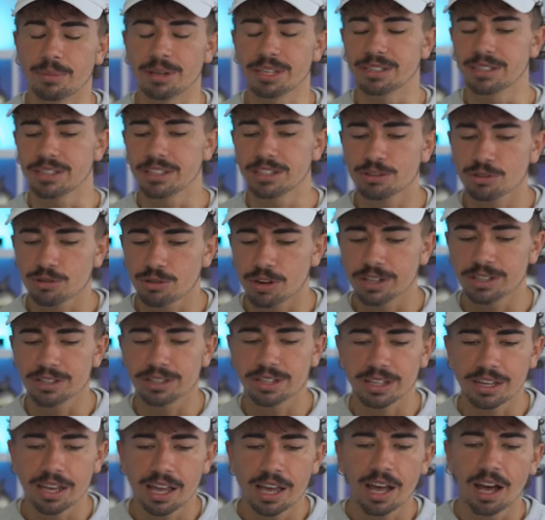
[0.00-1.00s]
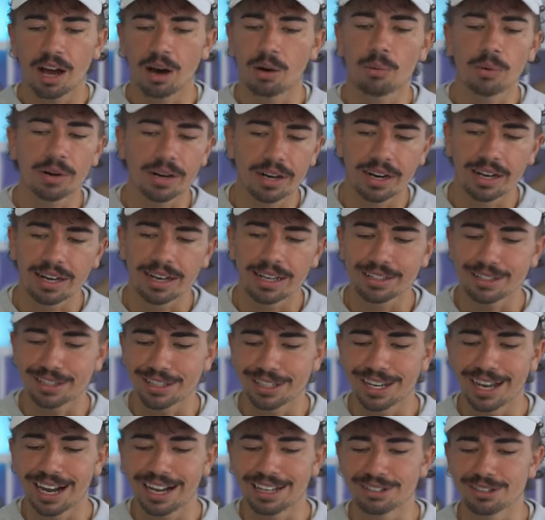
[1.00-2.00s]
It's interesting. I wanted to let
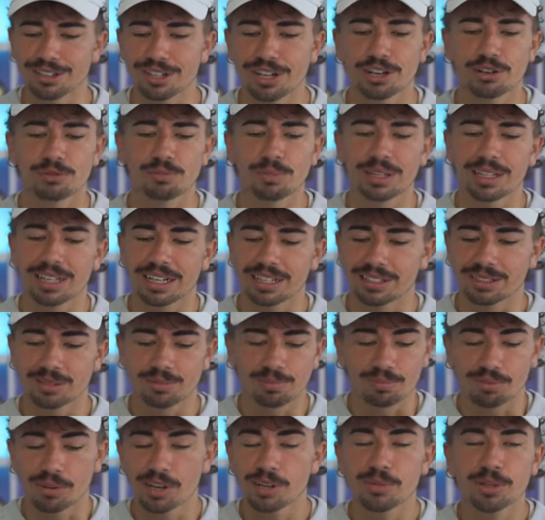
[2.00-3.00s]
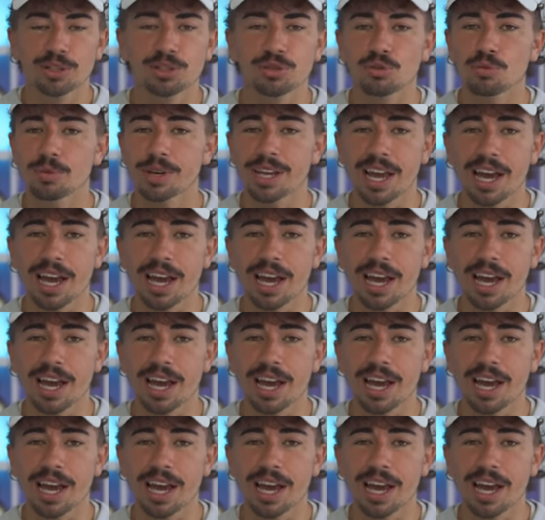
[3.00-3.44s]
you guys know, but that's pretty much all we